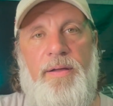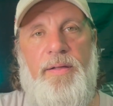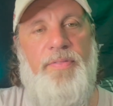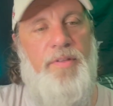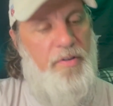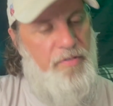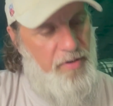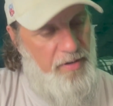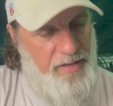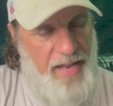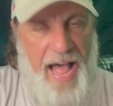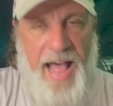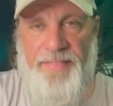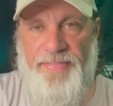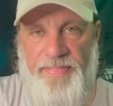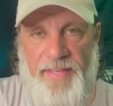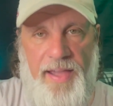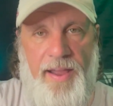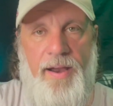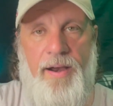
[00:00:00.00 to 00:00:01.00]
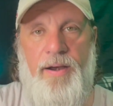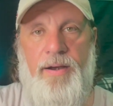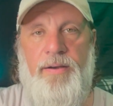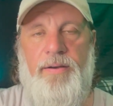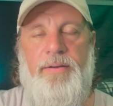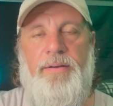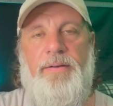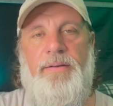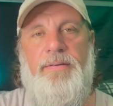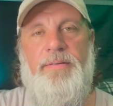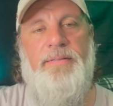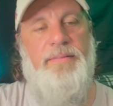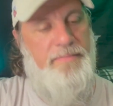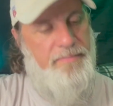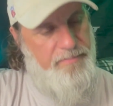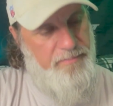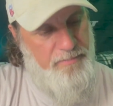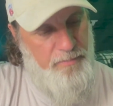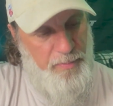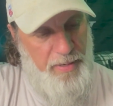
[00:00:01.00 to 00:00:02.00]
There's a lot there.
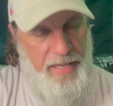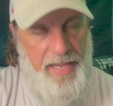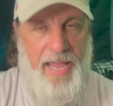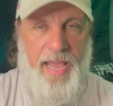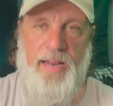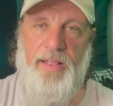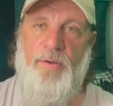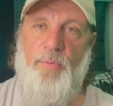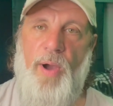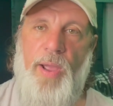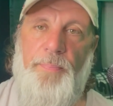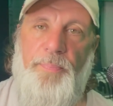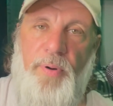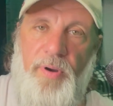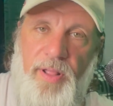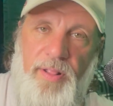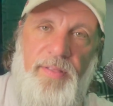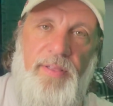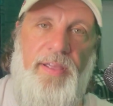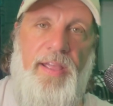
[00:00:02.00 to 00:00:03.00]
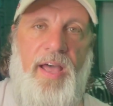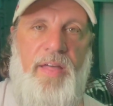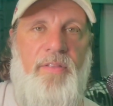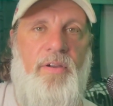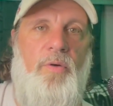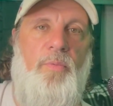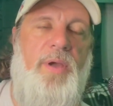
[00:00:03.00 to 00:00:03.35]
We can't quite put it together.